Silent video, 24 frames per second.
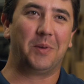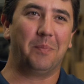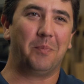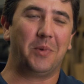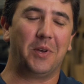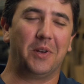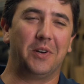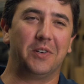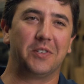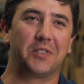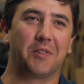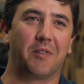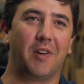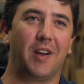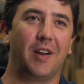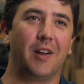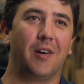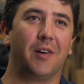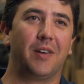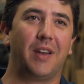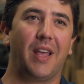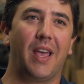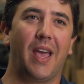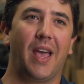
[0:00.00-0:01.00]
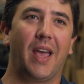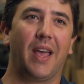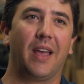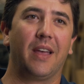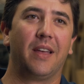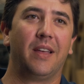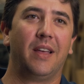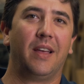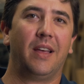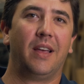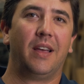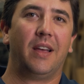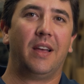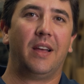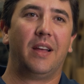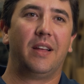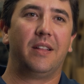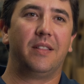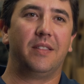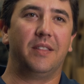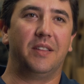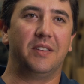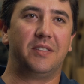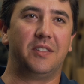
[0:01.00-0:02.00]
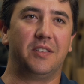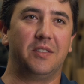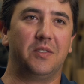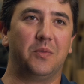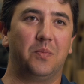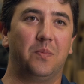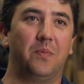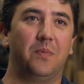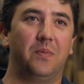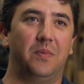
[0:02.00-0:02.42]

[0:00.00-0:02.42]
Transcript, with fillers: computer screen all day. This is